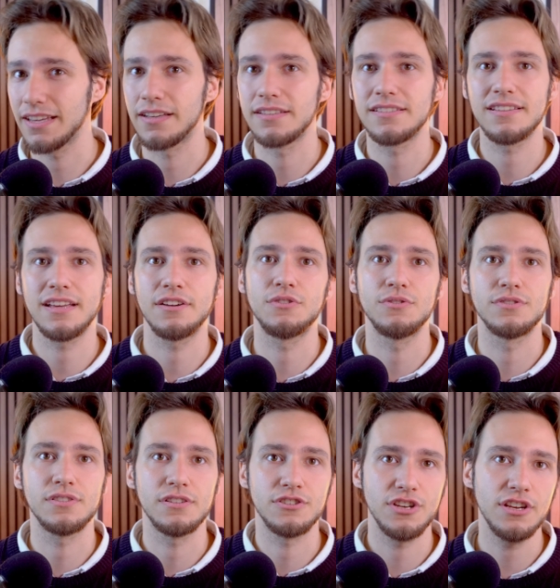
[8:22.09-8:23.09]

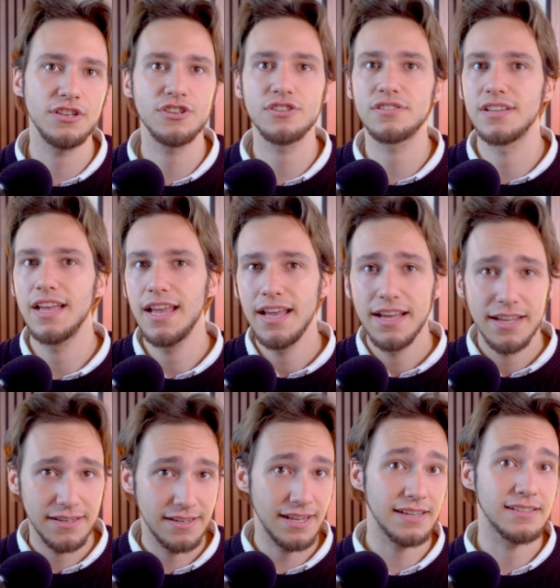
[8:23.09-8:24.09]
status changes,
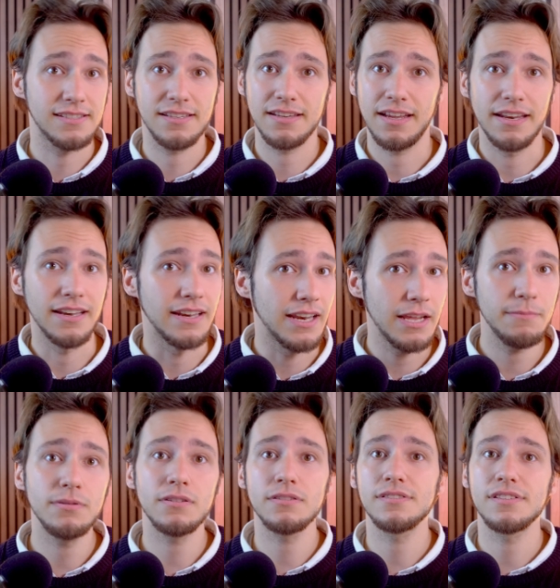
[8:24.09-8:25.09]
text and
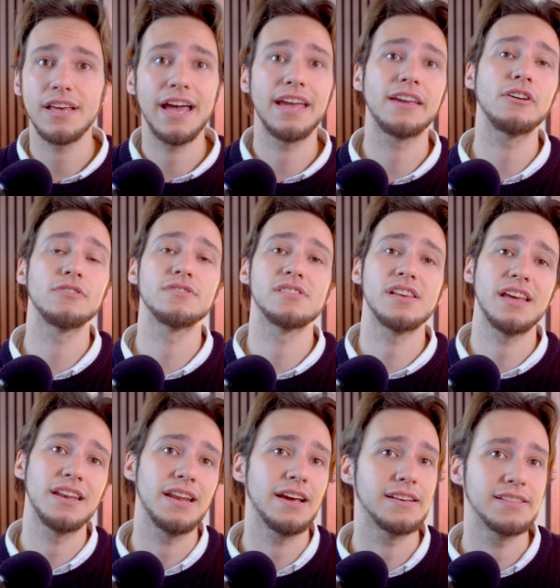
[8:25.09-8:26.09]
labels, icons
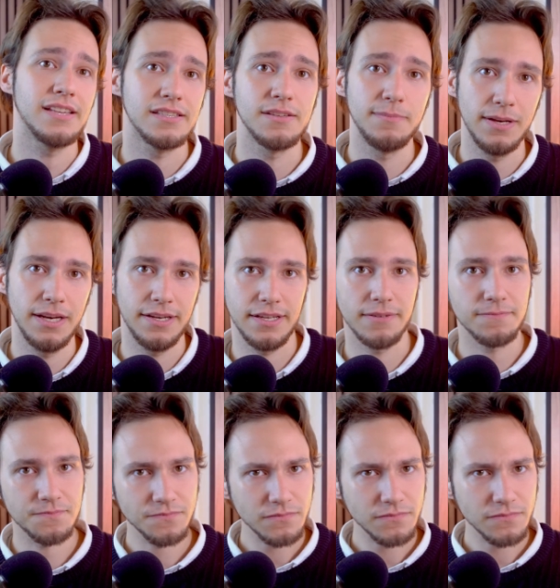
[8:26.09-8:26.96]
and accessibility.